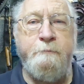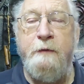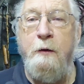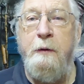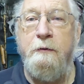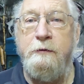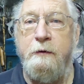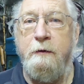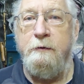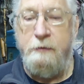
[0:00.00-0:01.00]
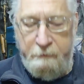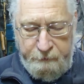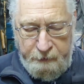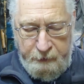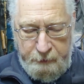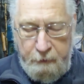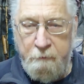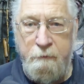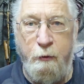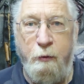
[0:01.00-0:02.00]
No motorcycle stuff today
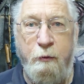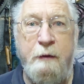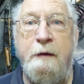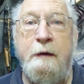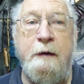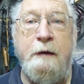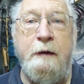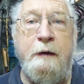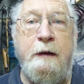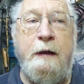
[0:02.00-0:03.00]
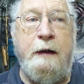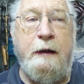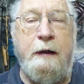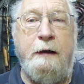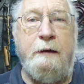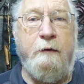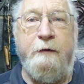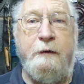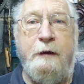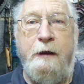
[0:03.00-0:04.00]
or
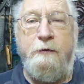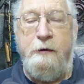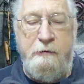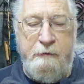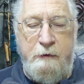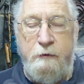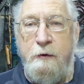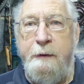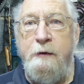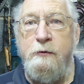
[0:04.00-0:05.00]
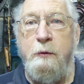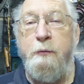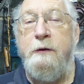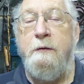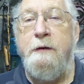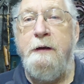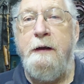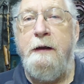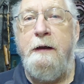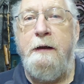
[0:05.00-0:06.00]
other engineering doings. What we're doing
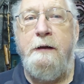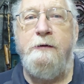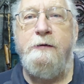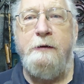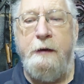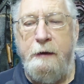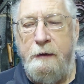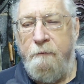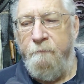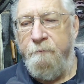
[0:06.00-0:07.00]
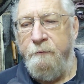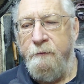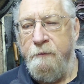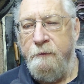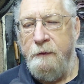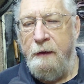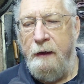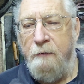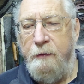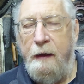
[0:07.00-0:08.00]
is
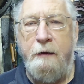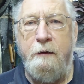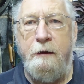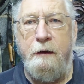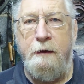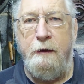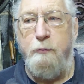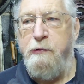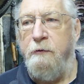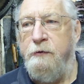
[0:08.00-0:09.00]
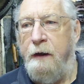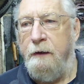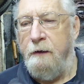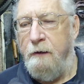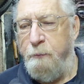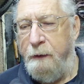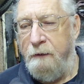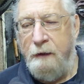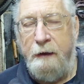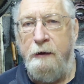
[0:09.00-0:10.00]
I've had a little project that I've
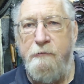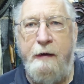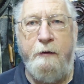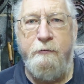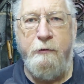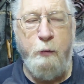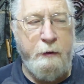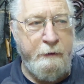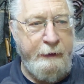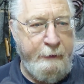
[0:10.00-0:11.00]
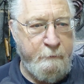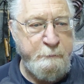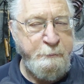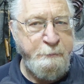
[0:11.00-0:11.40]
been kicking around for a while now.